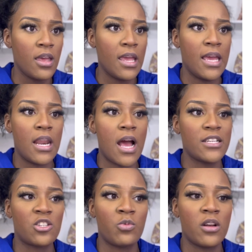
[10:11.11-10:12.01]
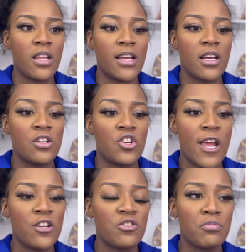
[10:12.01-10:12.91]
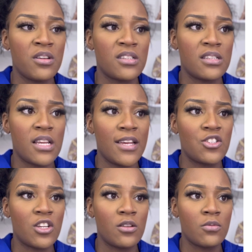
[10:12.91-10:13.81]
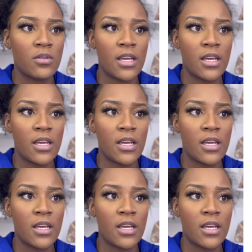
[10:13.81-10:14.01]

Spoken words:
And I swear, like, a change in presentation